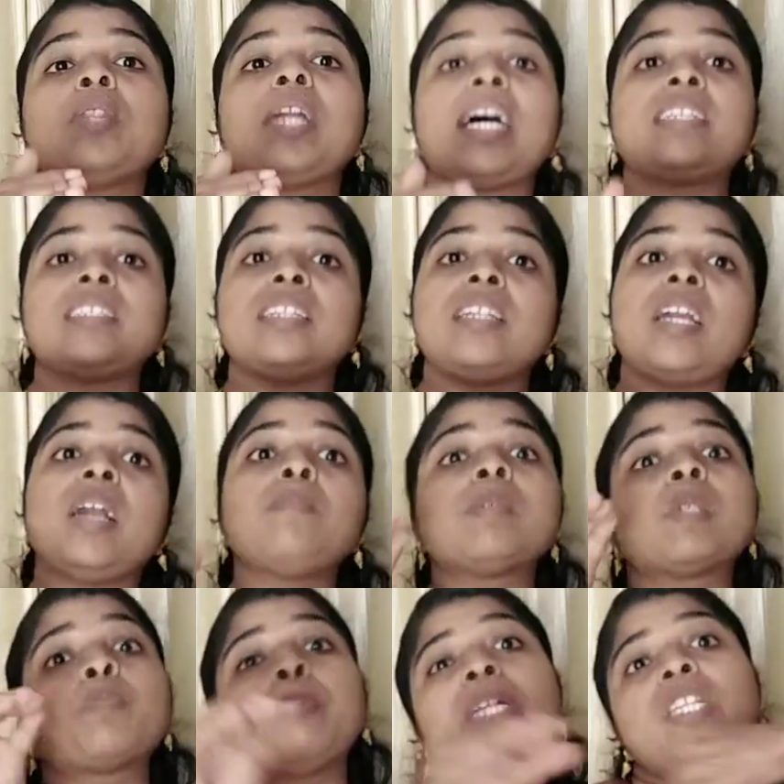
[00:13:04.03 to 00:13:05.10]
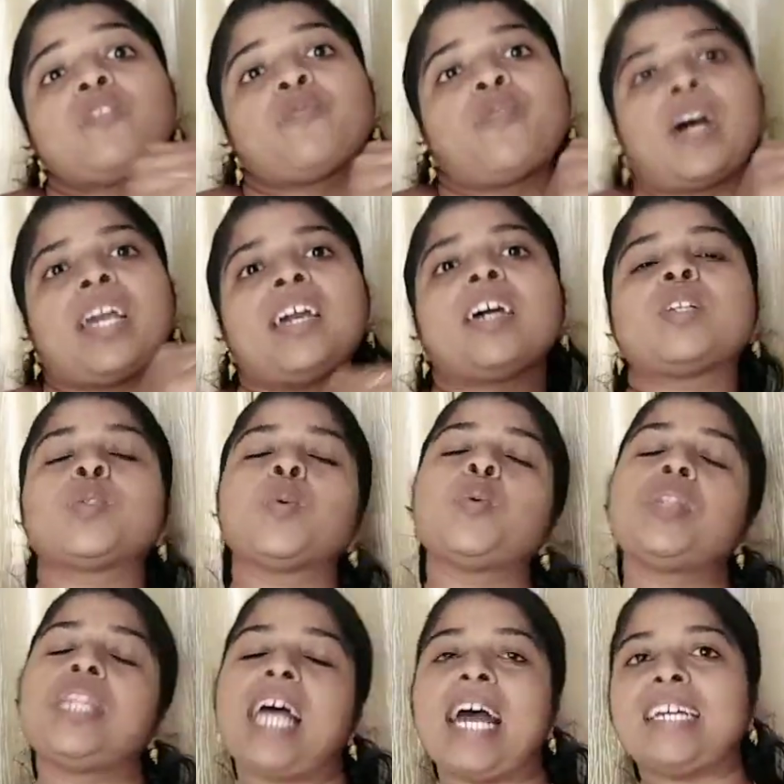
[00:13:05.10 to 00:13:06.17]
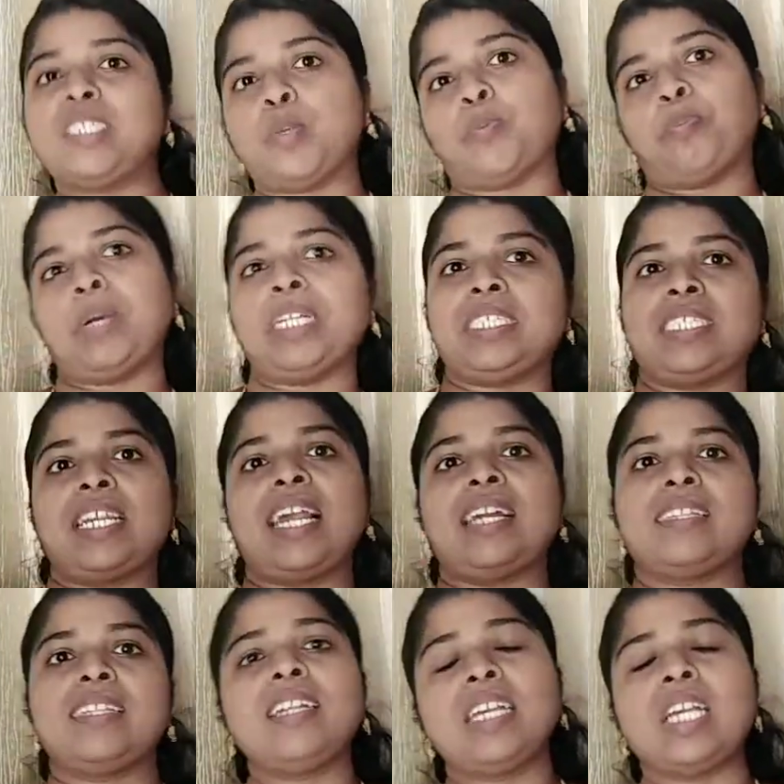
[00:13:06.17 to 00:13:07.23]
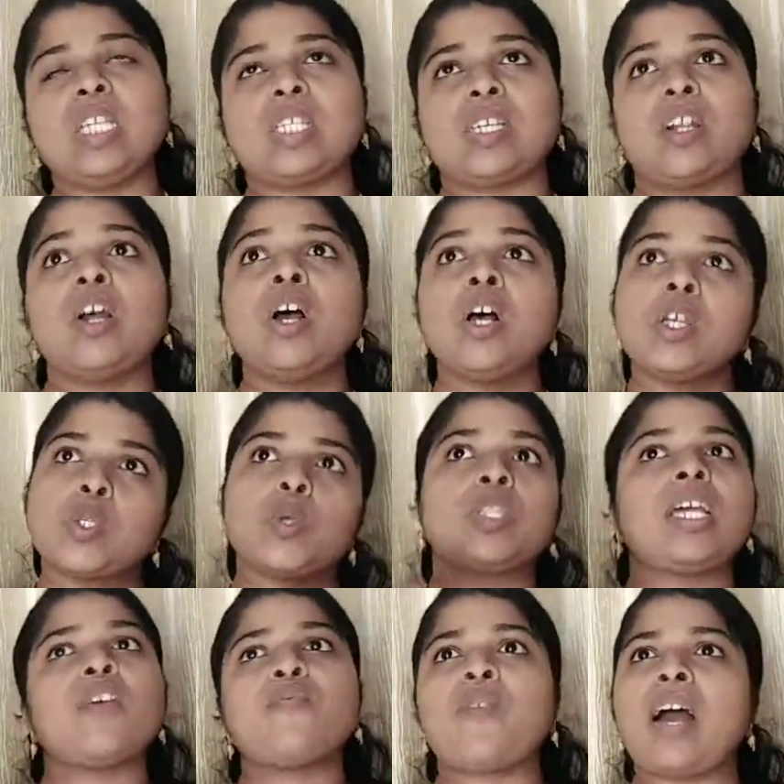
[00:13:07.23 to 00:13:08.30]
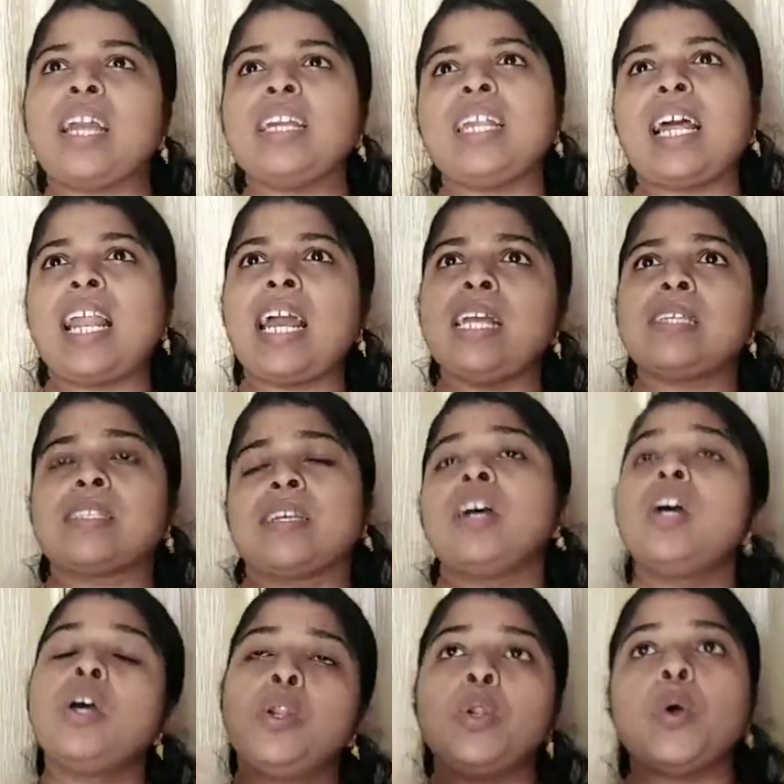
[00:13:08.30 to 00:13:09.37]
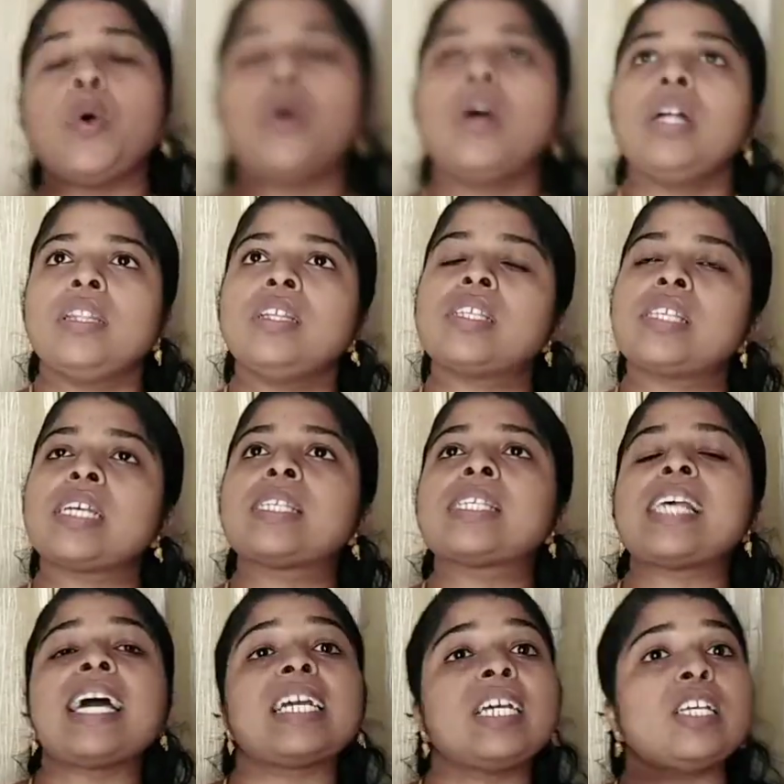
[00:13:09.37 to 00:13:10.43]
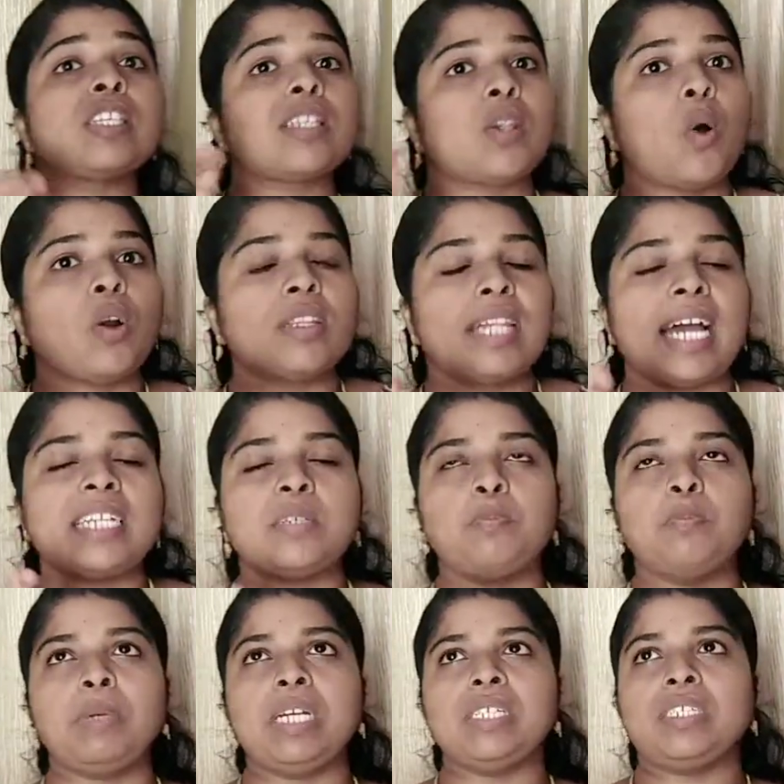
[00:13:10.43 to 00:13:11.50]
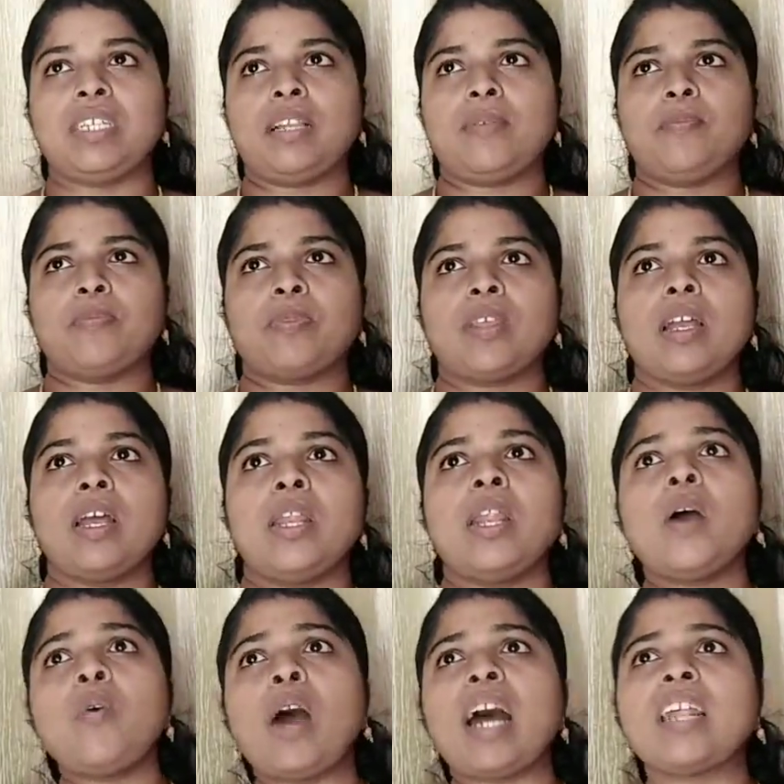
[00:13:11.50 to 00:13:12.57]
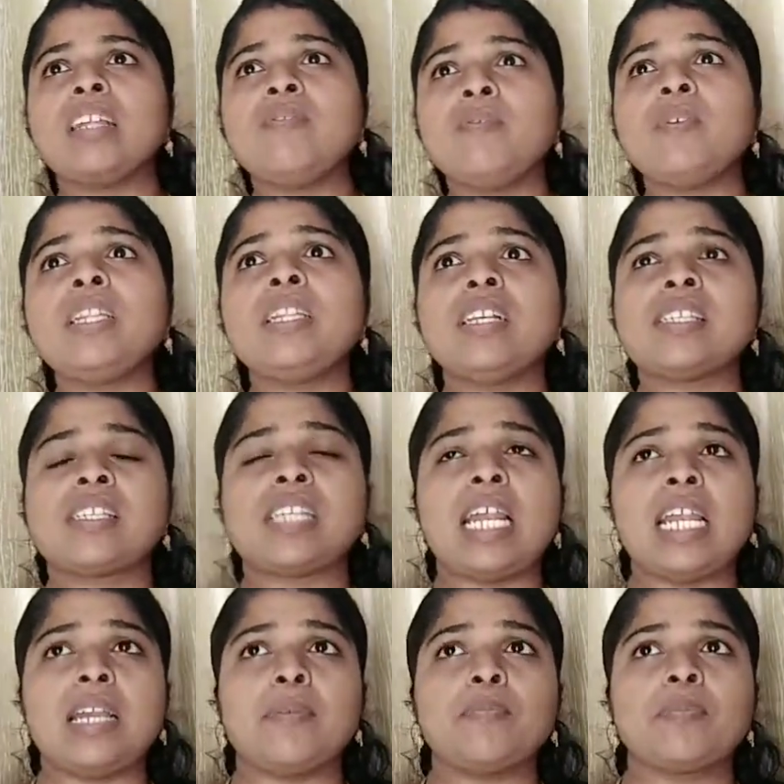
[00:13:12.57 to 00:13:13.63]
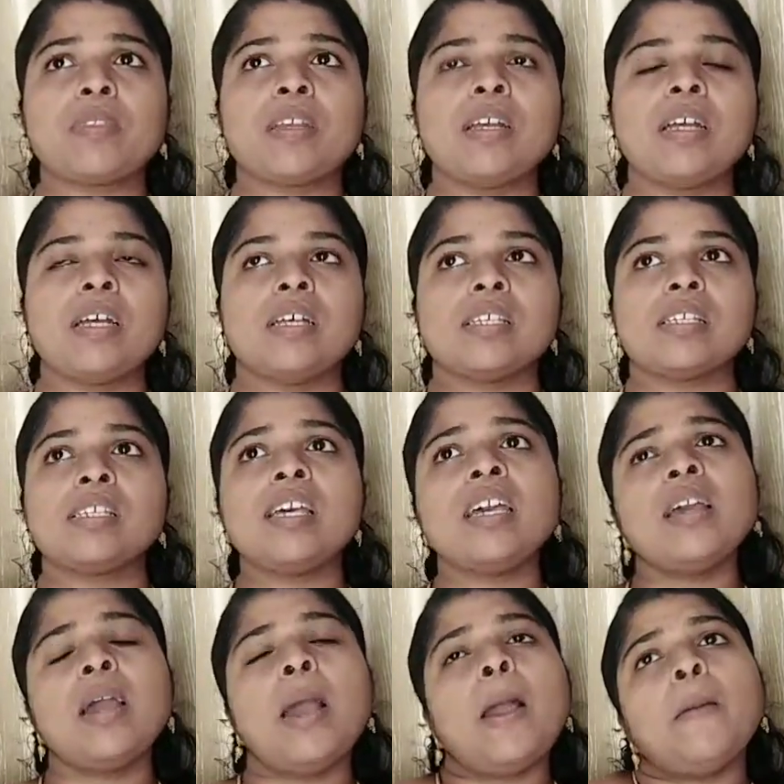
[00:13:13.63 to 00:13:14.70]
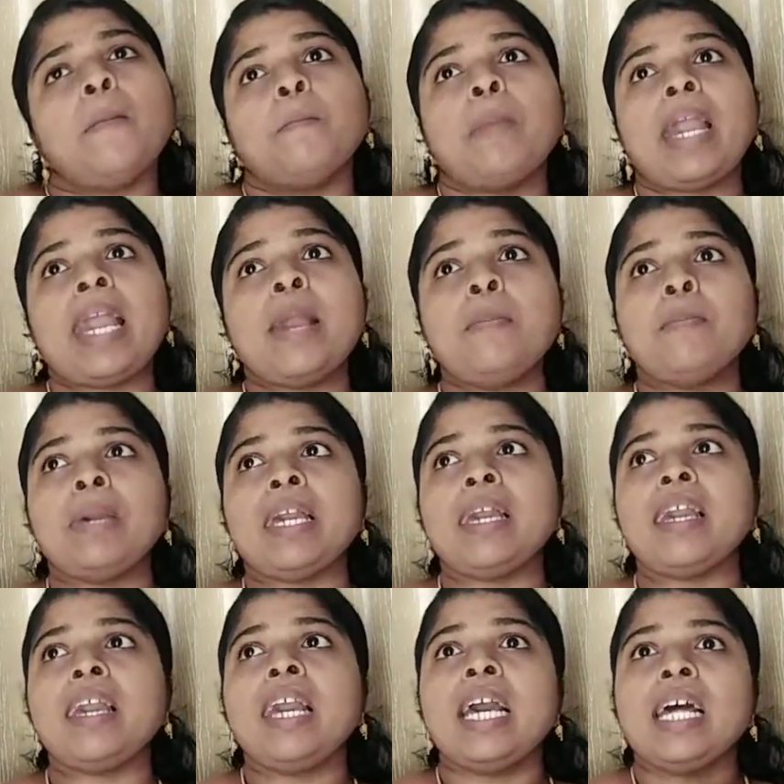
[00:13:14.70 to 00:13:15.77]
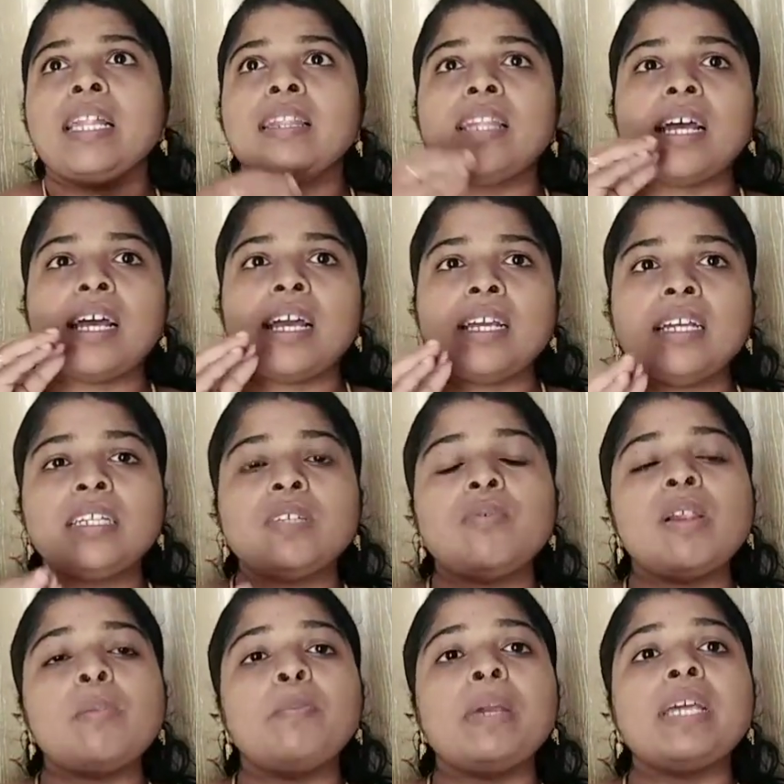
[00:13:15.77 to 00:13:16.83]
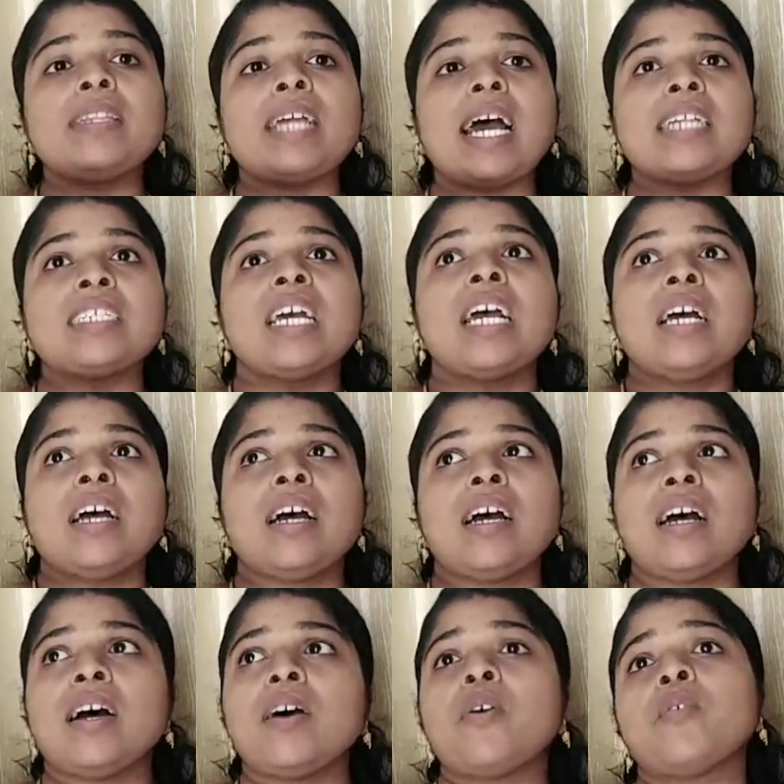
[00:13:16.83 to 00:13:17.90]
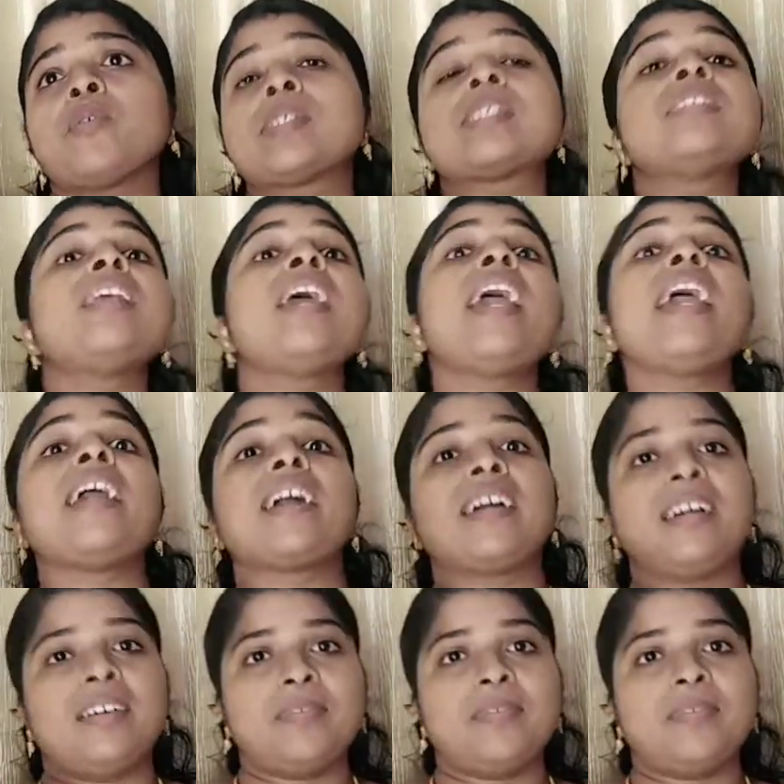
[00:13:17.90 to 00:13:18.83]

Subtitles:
that name Spitfire to that pet, like that he said. So they finalized, no, the zigzag is not that beetle. Now Aravind is telling, see, maybe it will be that snake.